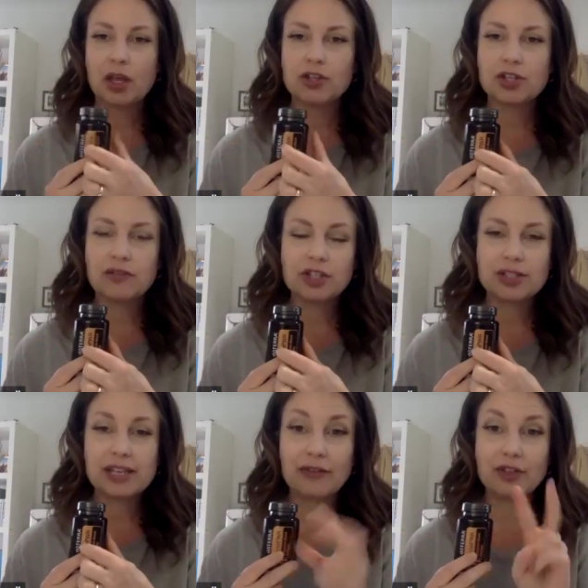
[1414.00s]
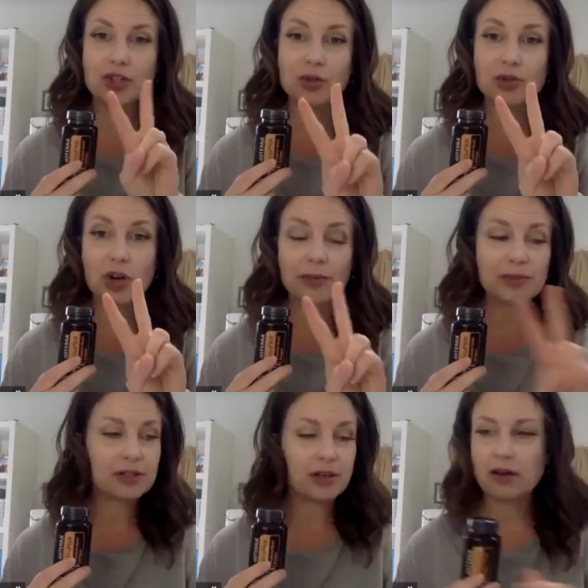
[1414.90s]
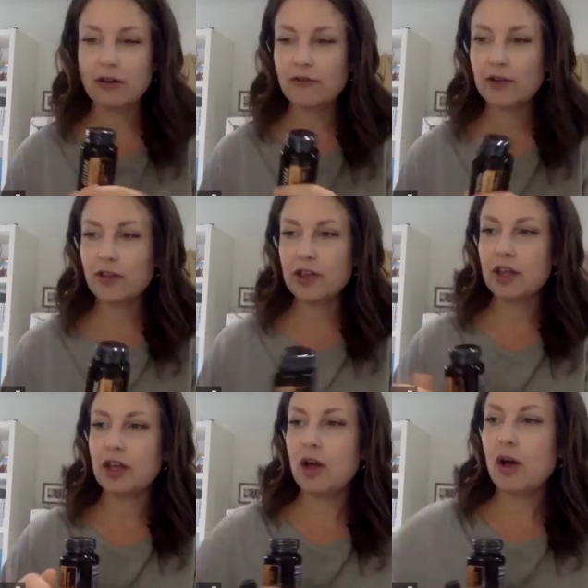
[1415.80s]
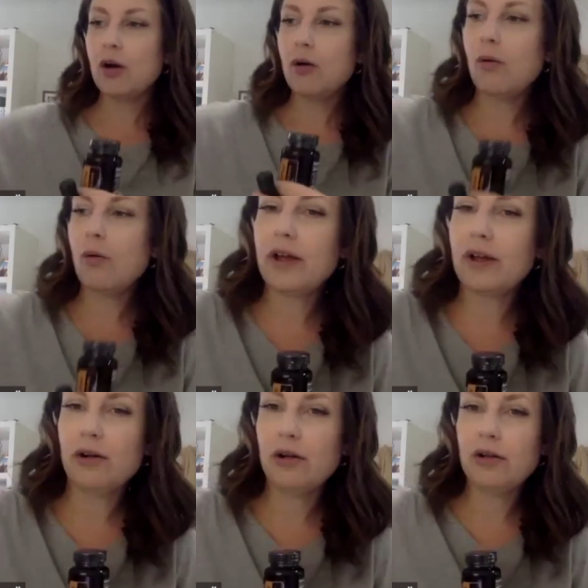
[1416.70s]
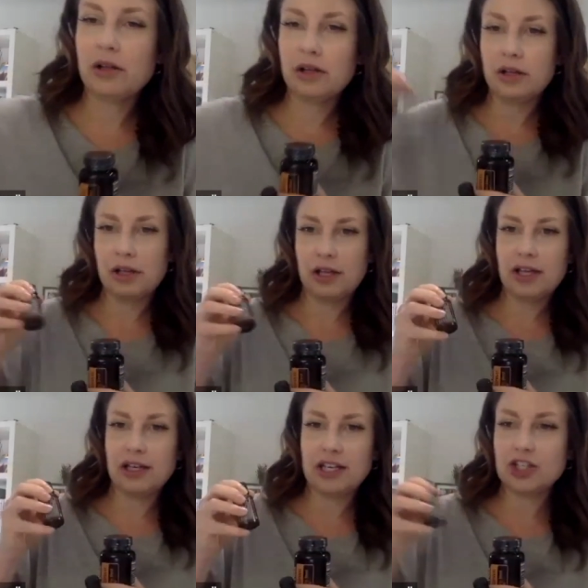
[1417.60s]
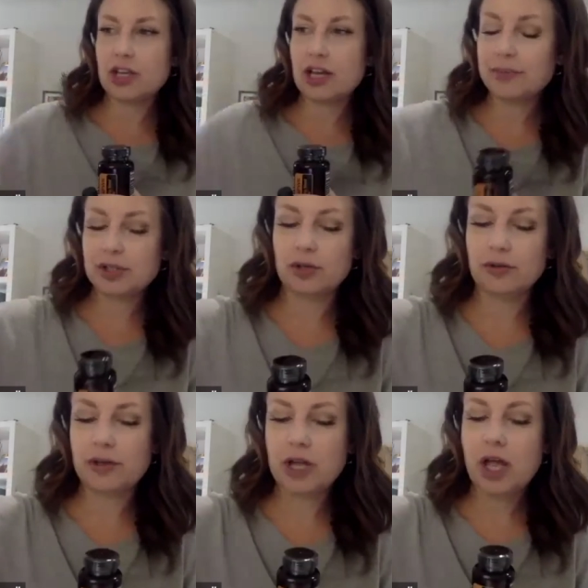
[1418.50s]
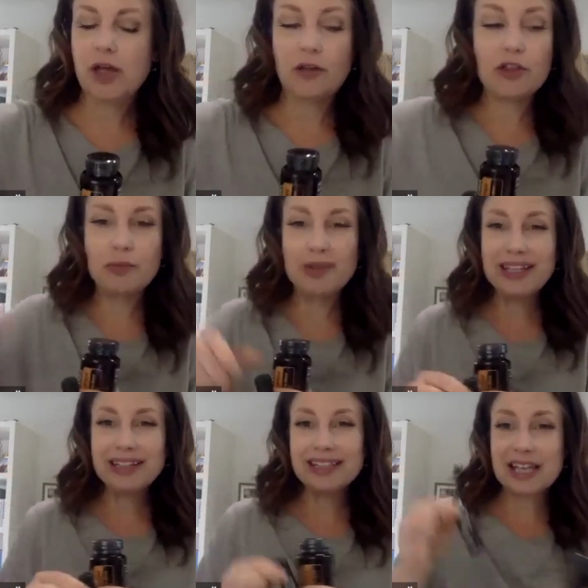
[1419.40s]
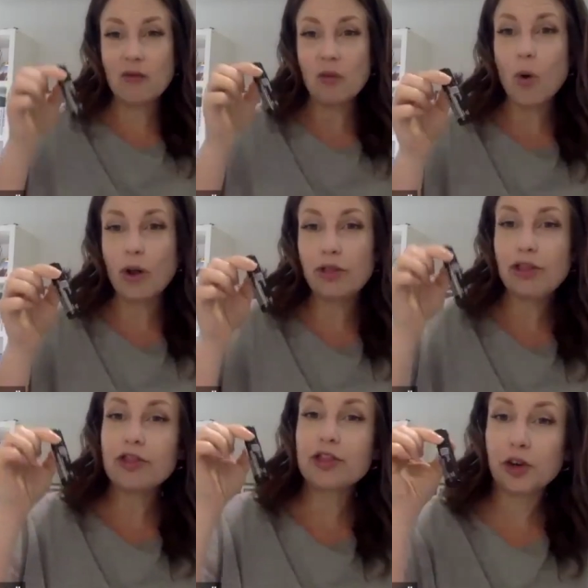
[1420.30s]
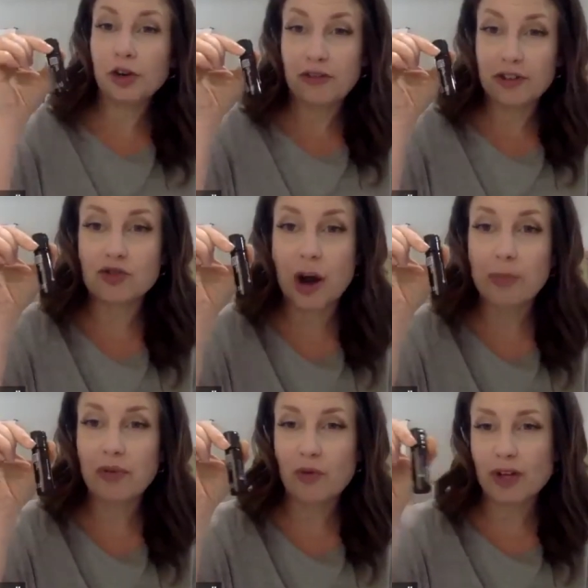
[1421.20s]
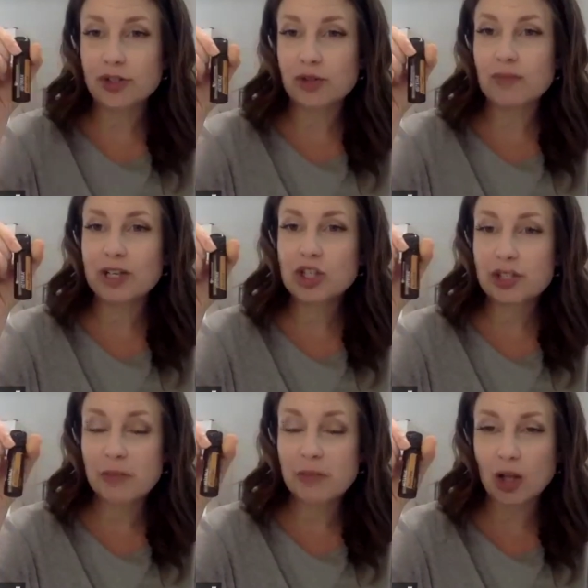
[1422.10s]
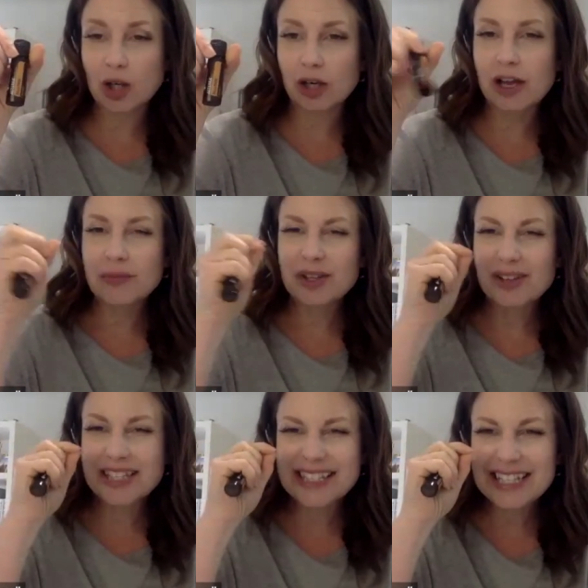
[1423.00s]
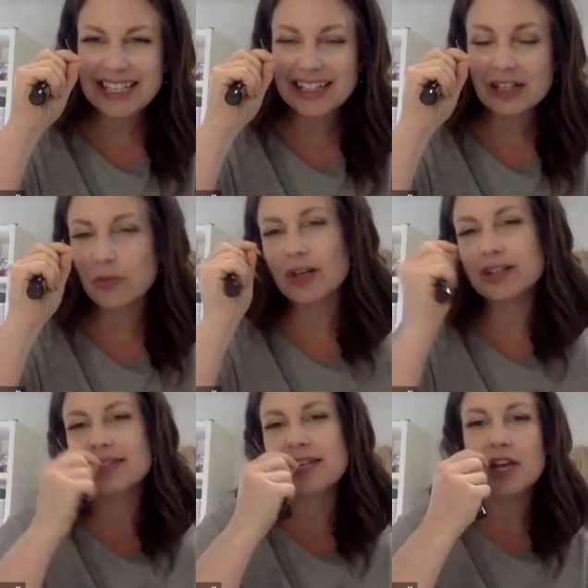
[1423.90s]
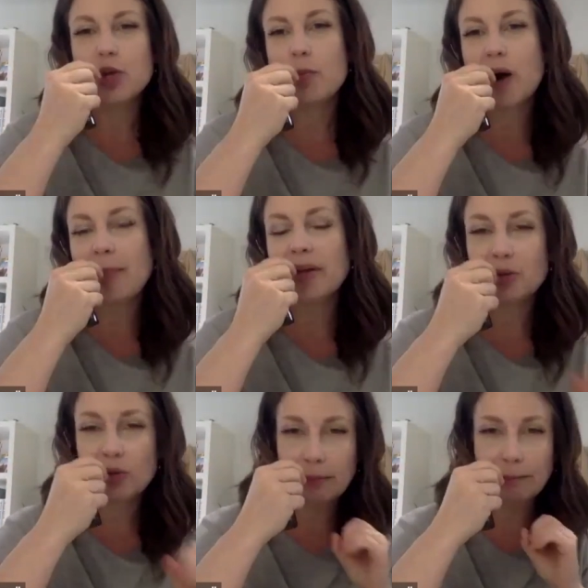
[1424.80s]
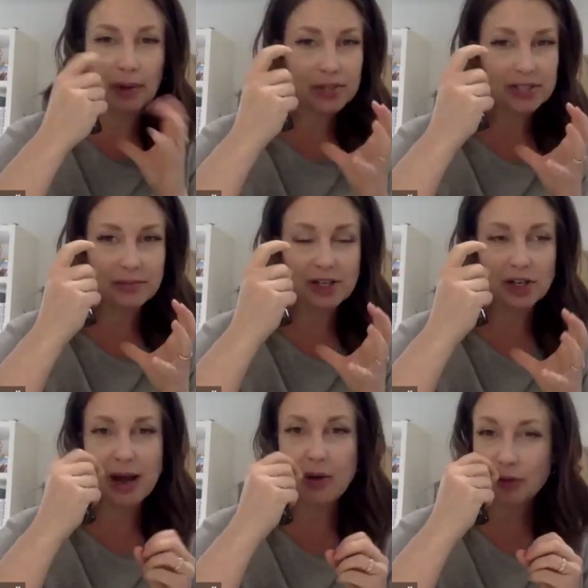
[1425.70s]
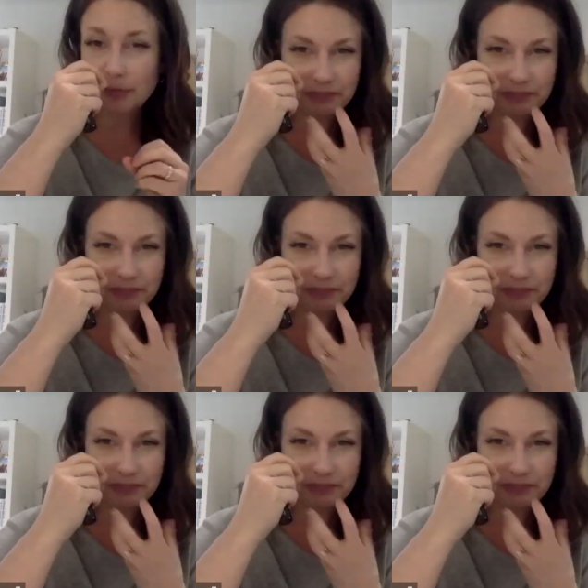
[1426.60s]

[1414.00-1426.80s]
soft gels have 2 drops of the oil in each capsule. The beadlets have 1/3 of a drop of oil, so much smaller. They're these teeny little ones. You pop it and you can burst them in your mouth